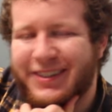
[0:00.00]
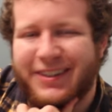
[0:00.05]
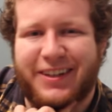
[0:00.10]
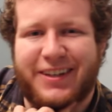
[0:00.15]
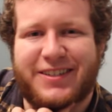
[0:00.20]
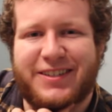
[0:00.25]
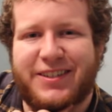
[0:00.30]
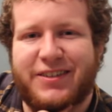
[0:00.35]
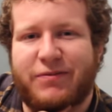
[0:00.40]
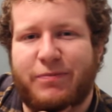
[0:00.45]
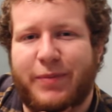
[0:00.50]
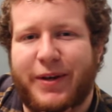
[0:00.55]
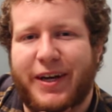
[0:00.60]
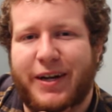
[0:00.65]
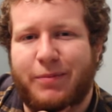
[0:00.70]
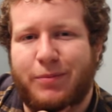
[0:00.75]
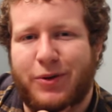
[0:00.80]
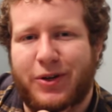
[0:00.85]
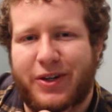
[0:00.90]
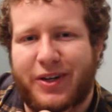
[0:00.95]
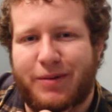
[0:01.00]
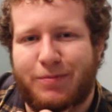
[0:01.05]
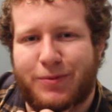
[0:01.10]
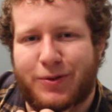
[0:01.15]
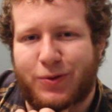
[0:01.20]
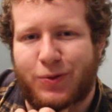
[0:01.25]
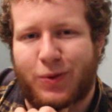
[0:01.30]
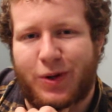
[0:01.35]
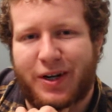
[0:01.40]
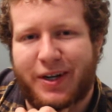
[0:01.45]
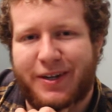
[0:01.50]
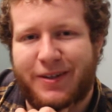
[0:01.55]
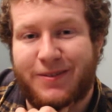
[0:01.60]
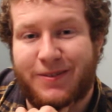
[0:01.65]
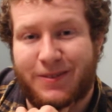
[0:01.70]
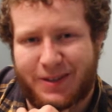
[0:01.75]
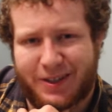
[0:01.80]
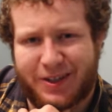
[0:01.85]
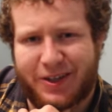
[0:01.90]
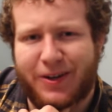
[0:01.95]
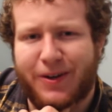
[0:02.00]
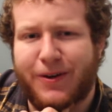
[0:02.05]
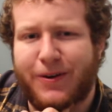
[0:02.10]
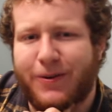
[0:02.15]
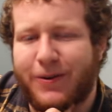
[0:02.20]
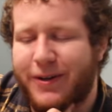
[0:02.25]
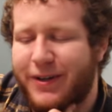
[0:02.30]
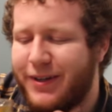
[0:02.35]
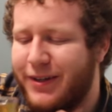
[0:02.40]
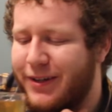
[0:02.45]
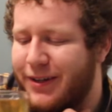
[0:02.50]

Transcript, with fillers: Let's give bad boy number one a go.